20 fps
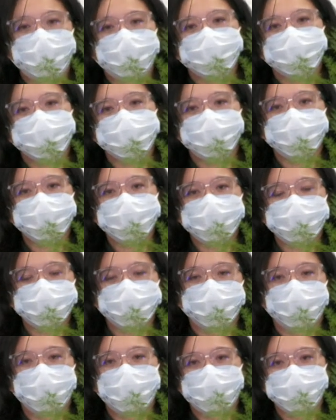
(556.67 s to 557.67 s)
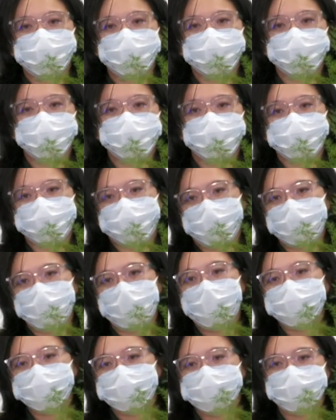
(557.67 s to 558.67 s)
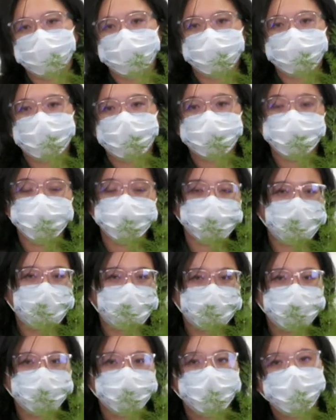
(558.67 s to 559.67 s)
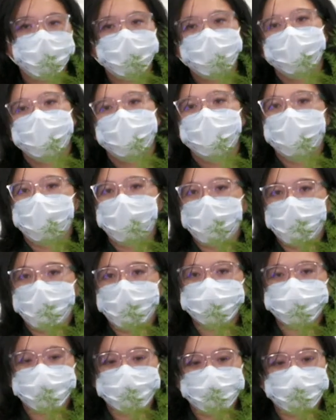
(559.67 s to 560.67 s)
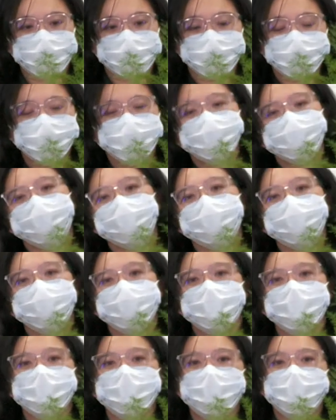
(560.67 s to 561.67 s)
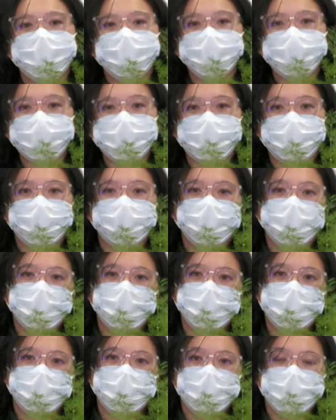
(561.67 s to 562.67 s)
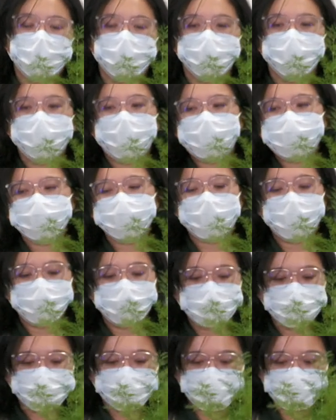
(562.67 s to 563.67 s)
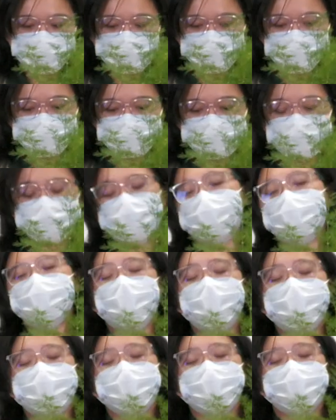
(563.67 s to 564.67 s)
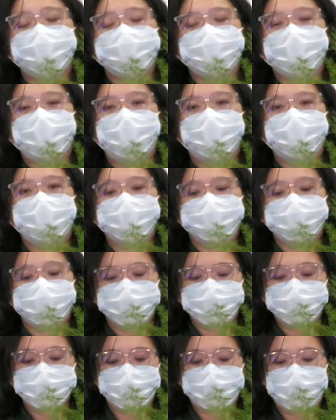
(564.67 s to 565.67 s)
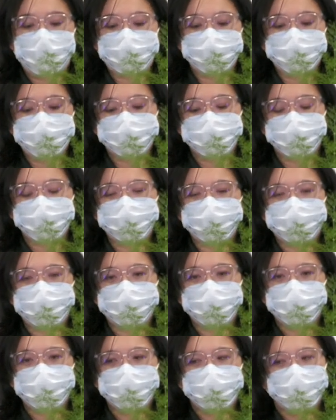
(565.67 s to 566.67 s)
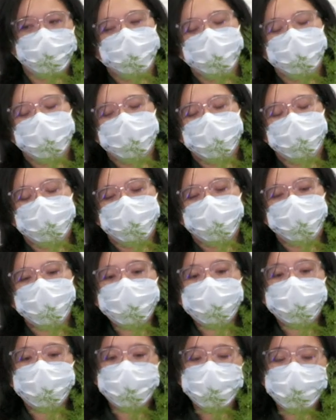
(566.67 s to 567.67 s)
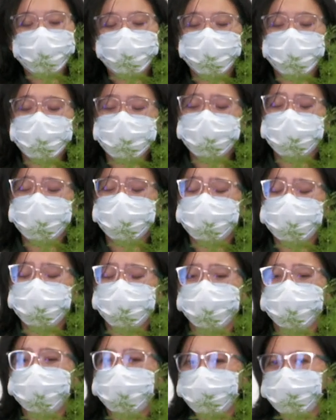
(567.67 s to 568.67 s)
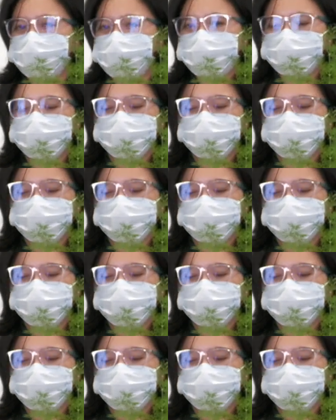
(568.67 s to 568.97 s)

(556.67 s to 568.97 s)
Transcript: So this will help you to prolong the lifespan of the dill. Okay, one common question again that I get from the public will be, what I have, whether is it a dill?